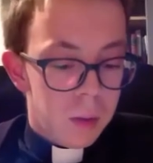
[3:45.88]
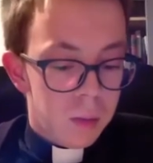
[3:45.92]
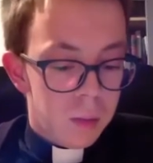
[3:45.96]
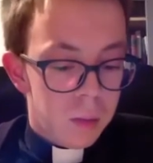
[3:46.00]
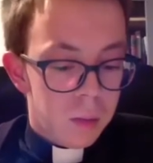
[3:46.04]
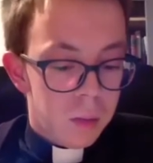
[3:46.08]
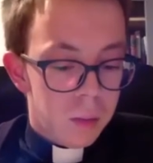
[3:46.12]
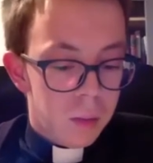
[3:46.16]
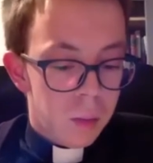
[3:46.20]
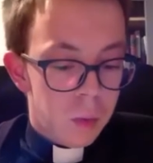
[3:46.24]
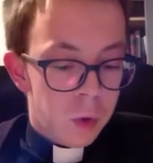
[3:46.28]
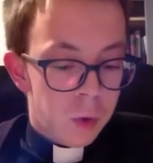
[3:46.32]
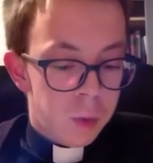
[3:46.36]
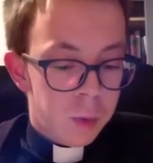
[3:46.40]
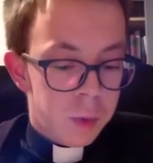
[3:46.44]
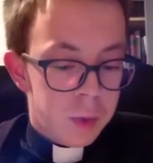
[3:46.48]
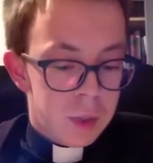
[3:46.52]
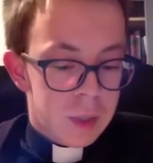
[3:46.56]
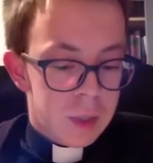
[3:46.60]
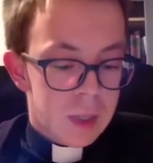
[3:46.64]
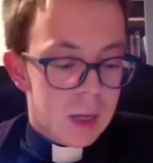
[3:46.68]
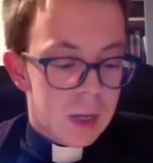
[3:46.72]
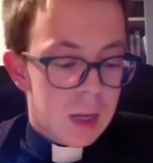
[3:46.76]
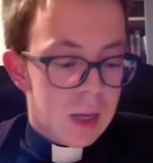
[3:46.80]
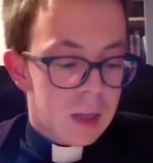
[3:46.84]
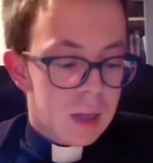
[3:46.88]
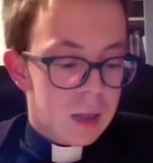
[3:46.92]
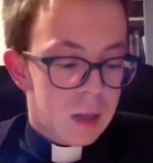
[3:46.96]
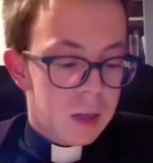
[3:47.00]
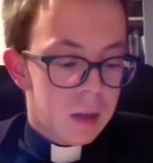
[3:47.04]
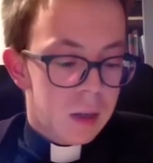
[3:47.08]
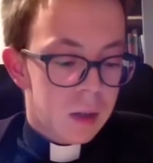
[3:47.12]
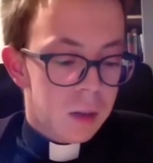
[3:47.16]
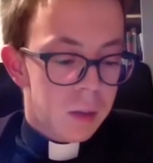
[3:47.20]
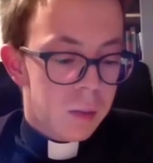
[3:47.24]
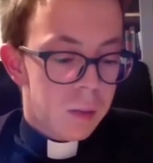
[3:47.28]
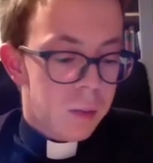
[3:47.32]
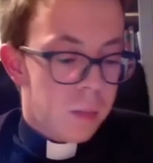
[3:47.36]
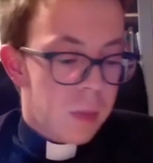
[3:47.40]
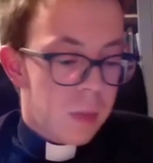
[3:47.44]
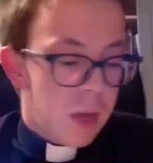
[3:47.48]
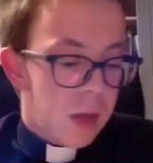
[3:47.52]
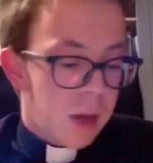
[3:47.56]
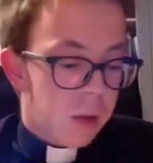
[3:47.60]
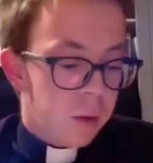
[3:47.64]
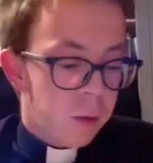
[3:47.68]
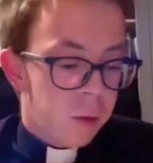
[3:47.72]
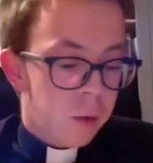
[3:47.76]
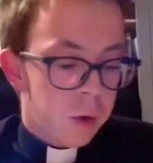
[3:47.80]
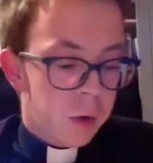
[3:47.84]
more precisely
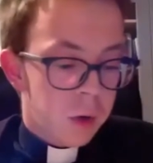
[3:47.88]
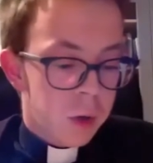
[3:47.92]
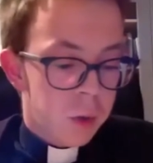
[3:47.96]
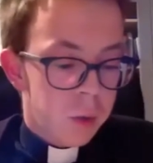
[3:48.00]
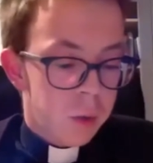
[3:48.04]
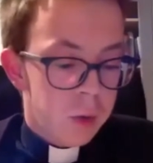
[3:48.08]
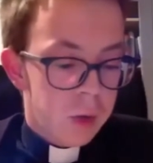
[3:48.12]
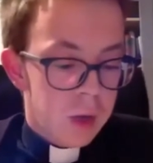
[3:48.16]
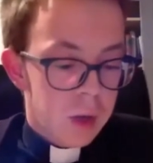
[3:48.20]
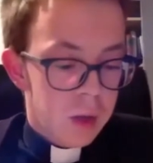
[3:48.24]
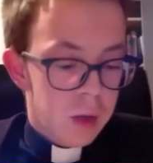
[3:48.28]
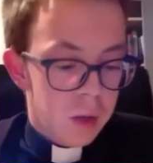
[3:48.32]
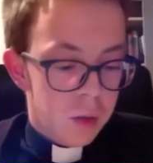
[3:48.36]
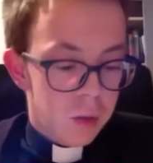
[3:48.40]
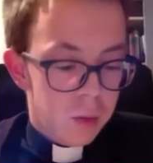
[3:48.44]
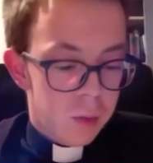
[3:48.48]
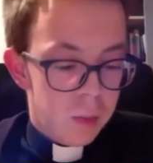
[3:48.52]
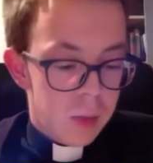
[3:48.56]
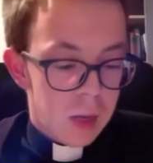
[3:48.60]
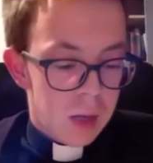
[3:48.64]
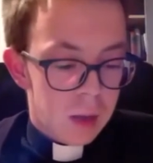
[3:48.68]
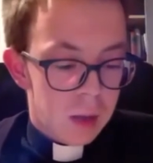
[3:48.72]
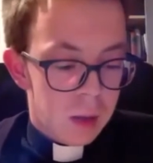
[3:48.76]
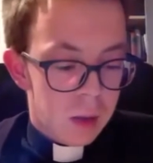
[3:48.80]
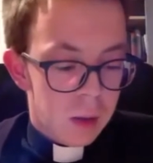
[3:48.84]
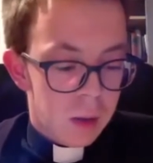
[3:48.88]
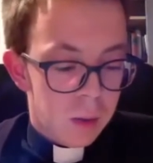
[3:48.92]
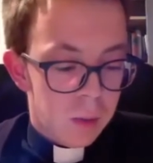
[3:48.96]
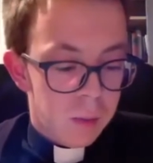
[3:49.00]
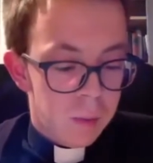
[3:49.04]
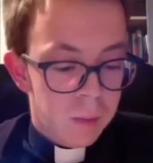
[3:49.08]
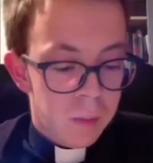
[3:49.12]
men who are going into battle.